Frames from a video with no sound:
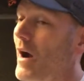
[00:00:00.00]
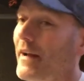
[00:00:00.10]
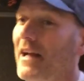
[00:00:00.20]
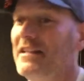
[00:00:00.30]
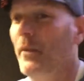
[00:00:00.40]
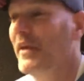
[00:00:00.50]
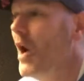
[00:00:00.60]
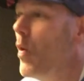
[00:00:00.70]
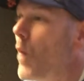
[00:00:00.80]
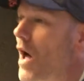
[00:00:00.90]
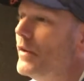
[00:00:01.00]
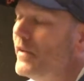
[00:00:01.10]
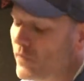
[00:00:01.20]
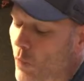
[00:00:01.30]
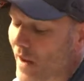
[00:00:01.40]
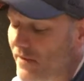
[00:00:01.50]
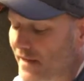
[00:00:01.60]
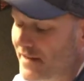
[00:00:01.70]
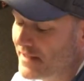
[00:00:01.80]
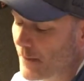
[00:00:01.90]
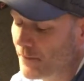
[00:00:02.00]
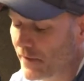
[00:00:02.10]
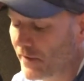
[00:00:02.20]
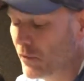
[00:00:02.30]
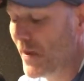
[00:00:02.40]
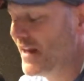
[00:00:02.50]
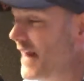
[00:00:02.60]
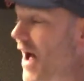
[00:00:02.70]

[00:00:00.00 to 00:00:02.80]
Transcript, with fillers: All right, guys, here we go. Wellness Wednesday tip for this week.